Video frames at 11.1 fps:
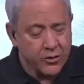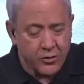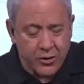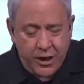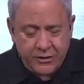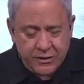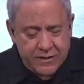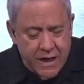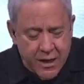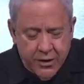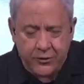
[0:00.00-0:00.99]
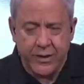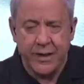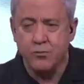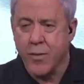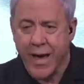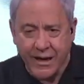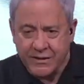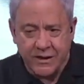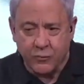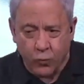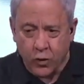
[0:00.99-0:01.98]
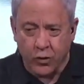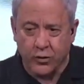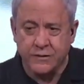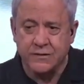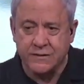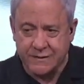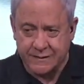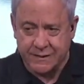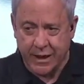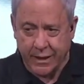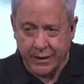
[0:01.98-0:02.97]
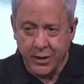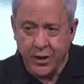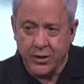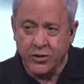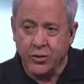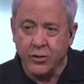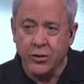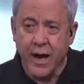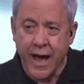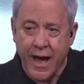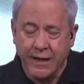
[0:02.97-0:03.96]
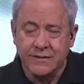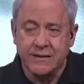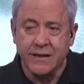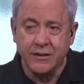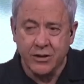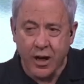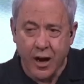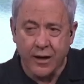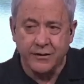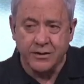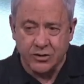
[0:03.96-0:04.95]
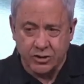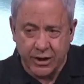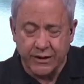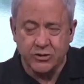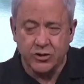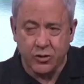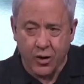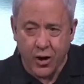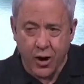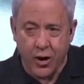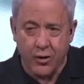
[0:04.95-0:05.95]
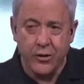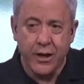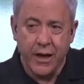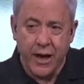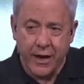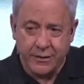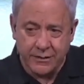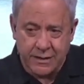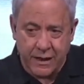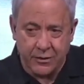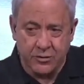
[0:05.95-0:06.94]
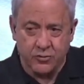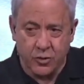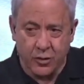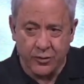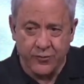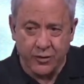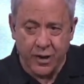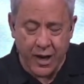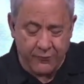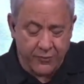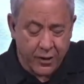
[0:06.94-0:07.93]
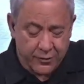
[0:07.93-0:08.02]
You're not just uttering magic words to say. You're asking God to change your heart and to take control of your life.